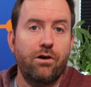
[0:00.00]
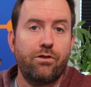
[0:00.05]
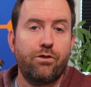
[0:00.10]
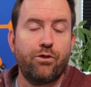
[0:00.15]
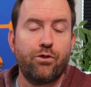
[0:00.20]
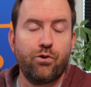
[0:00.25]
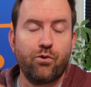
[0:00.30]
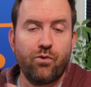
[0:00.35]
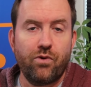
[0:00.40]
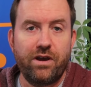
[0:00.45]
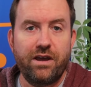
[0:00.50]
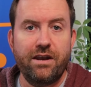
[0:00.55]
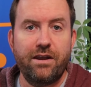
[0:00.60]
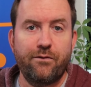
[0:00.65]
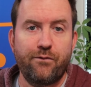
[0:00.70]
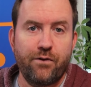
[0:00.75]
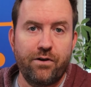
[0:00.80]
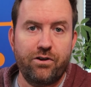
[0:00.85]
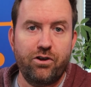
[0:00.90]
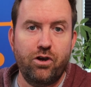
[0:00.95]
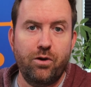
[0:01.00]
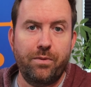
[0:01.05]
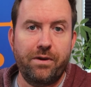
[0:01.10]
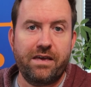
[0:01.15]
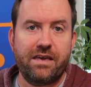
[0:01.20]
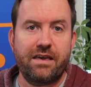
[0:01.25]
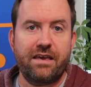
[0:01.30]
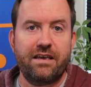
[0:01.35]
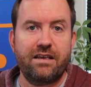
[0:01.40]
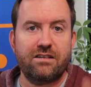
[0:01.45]
3 different
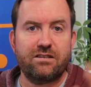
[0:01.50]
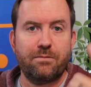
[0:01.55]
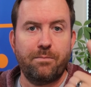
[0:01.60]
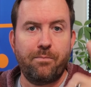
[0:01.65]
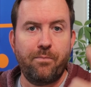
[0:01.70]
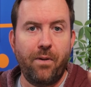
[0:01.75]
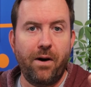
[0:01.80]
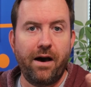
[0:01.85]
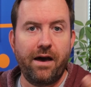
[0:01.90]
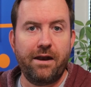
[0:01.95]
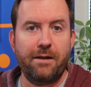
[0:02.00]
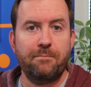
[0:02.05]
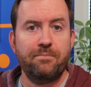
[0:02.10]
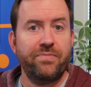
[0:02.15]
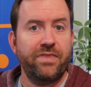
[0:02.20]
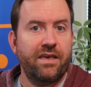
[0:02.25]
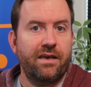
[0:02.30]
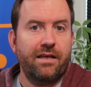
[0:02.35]
YubiKeys, but